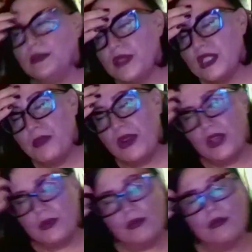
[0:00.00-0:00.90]

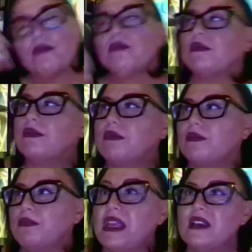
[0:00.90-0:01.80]
spirit
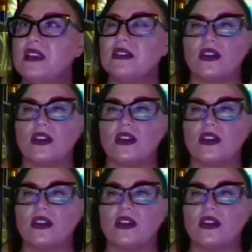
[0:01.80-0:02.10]
beings that